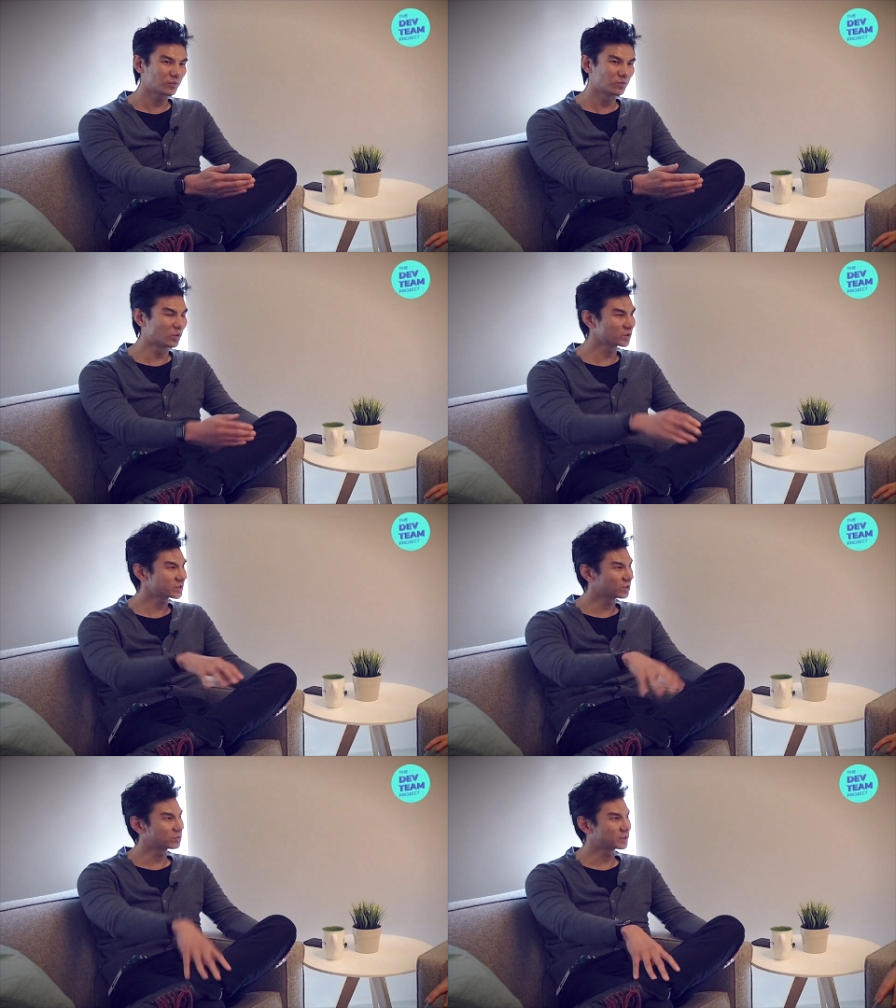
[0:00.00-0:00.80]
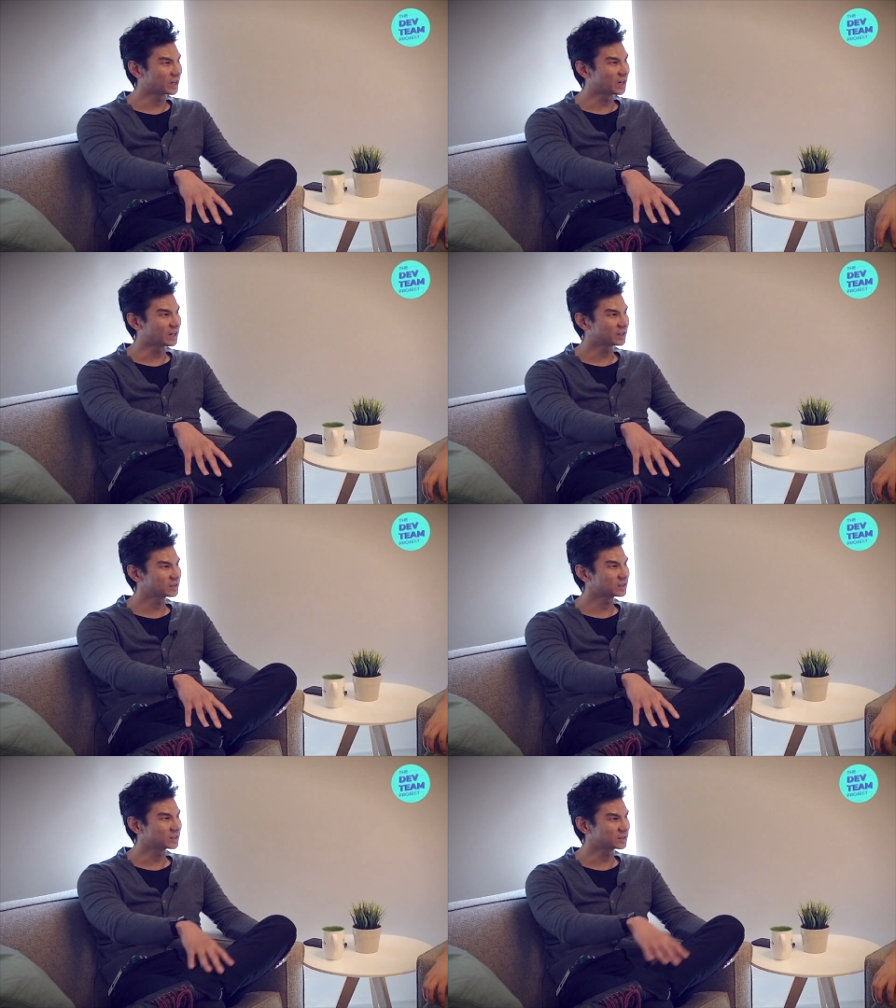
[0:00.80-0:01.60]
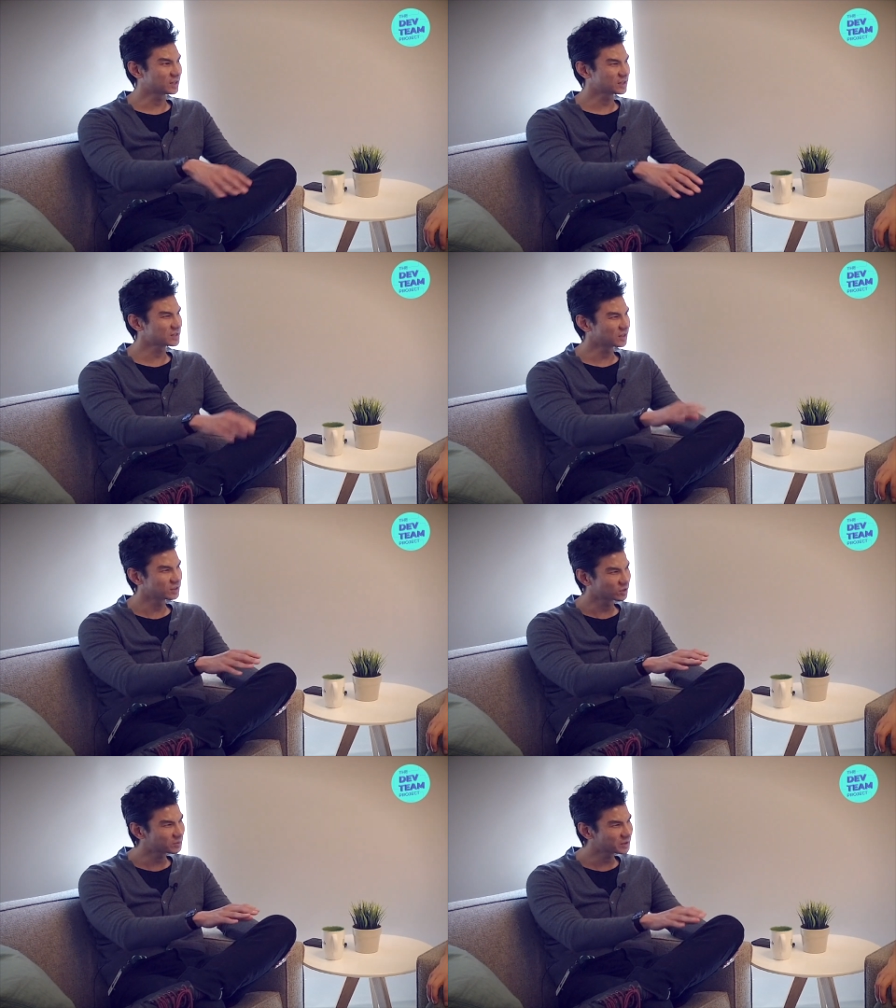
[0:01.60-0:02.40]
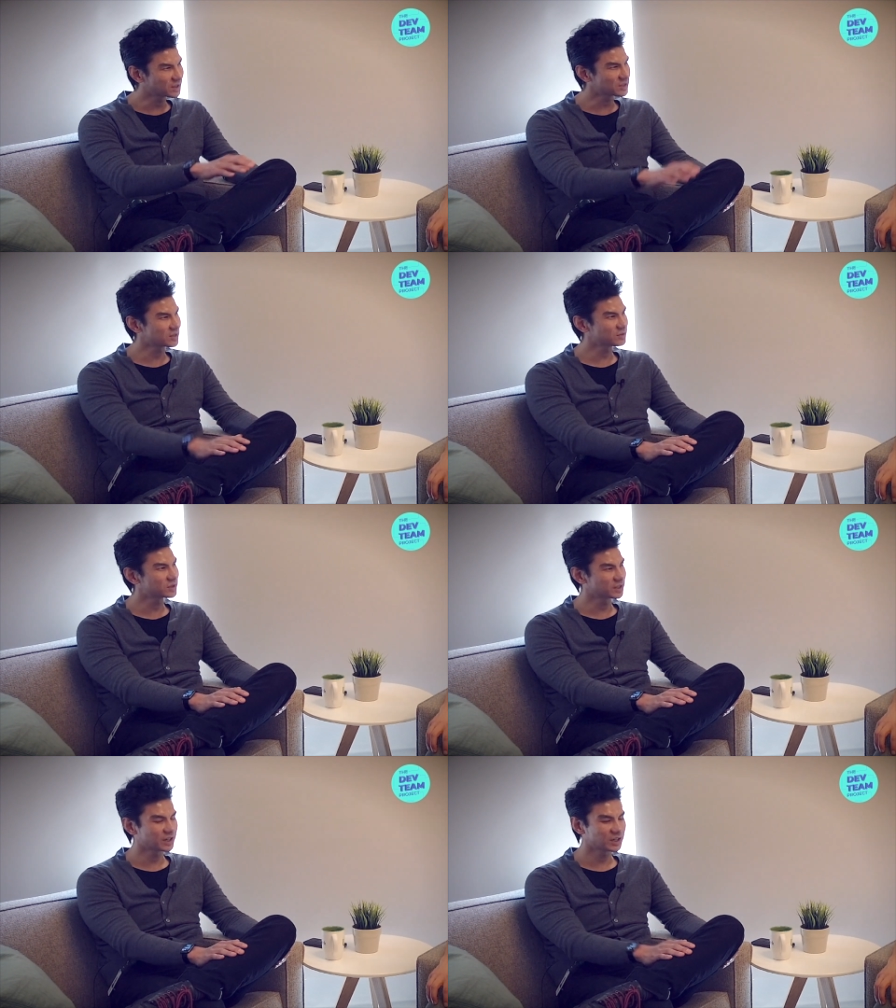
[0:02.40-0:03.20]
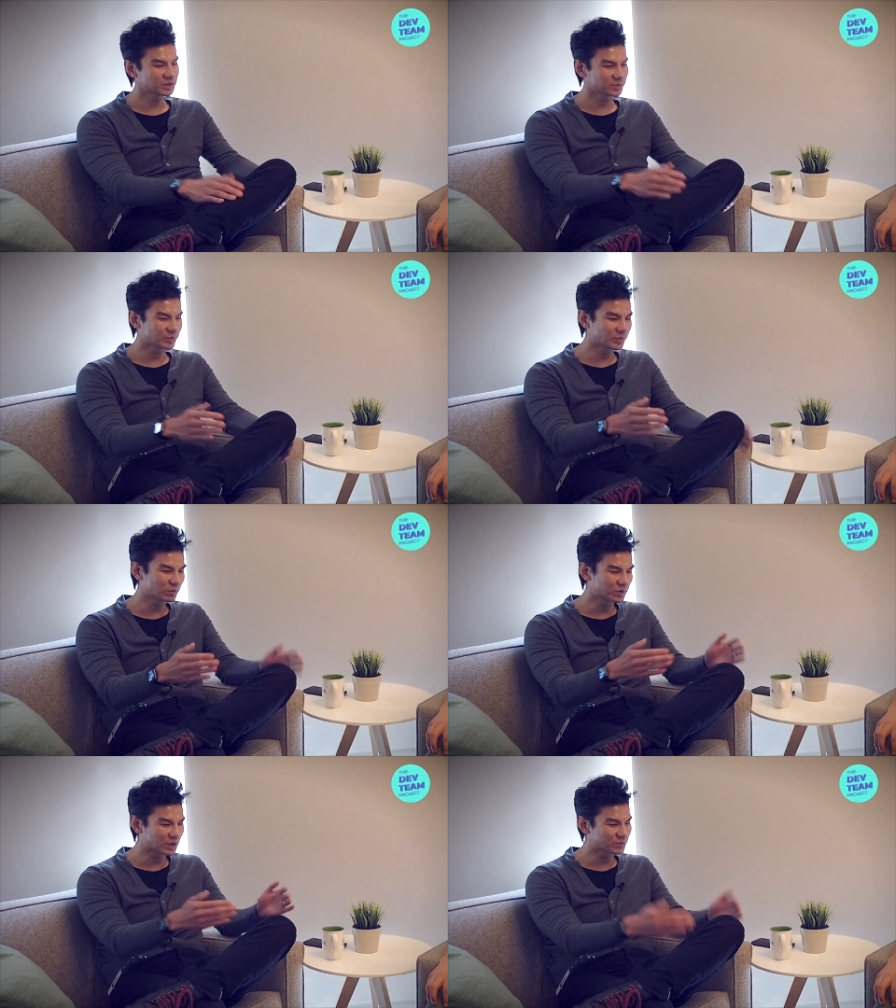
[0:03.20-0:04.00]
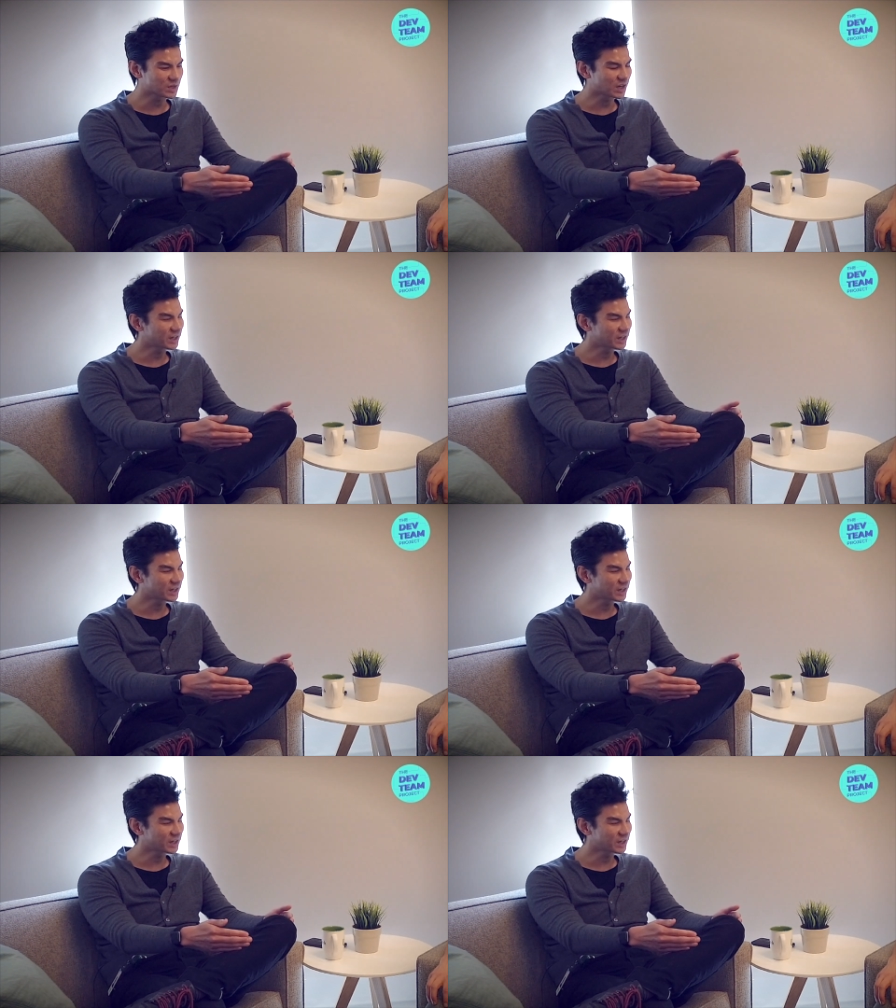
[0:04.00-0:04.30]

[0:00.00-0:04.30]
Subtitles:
more so when I hired, a little bit less so today, but when I was